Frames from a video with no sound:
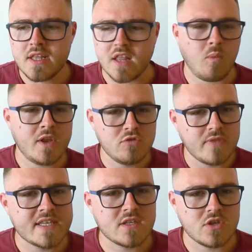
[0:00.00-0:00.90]
like when you
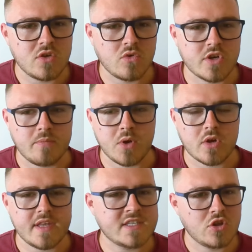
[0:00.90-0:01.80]
listen to the
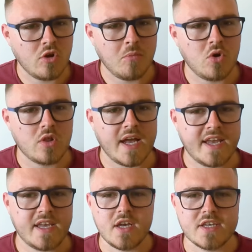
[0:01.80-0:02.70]
audiobook, it's a lot more
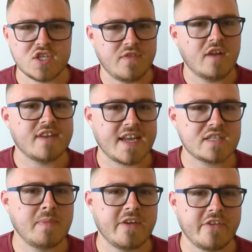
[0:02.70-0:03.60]
like a survival
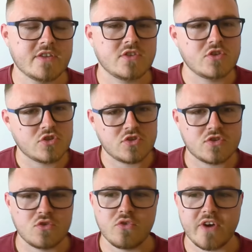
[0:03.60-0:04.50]
experience than just a
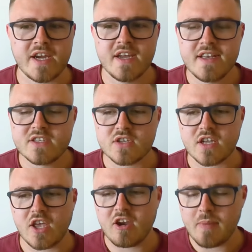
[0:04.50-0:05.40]
story. So it's
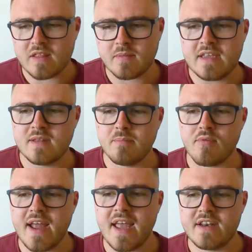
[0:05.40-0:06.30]
like you hear about them eating the
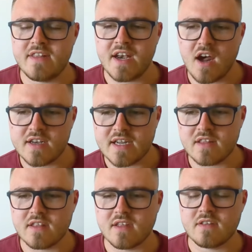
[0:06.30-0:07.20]
bread and then
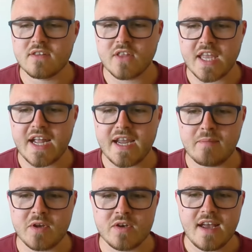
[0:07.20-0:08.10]
hunting the
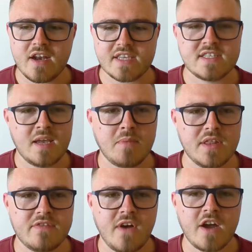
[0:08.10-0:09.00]
game and like sitting by
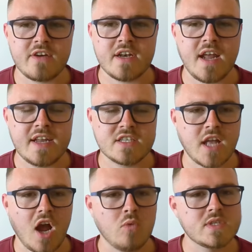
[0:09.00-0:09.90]
the fire and it's
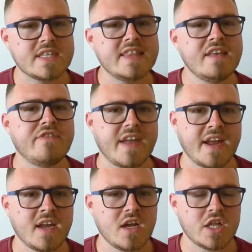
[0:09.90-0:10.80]
like I was
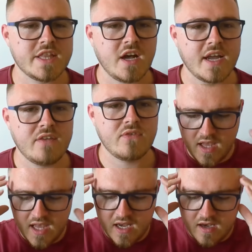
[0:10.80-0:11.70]
living a life
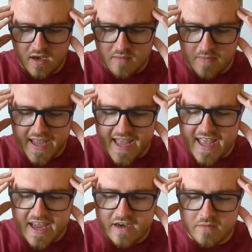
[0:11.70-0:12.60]
in my
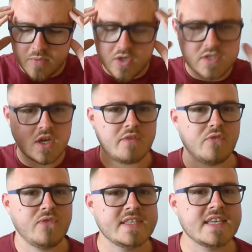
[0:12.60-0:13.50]
head because I
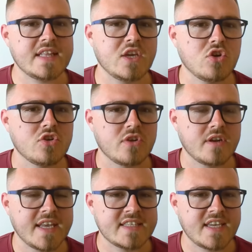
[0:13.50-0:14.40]
physically
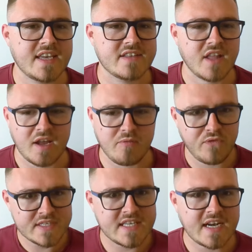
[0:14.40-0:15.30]
couldn't exist. Like
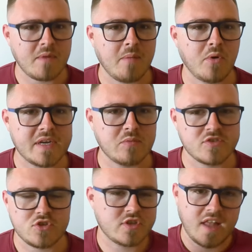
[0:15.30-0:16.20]
physically my body was just